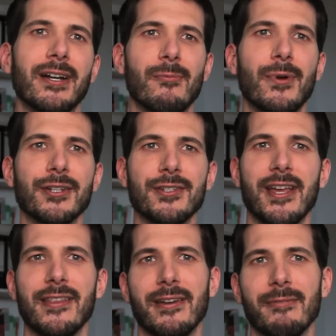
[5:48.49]
work
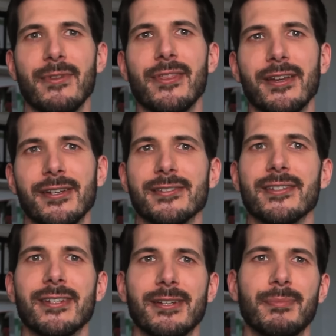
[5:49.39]
together with
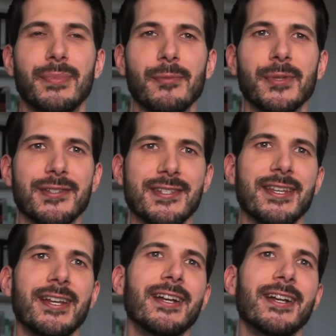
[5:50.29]
the pupils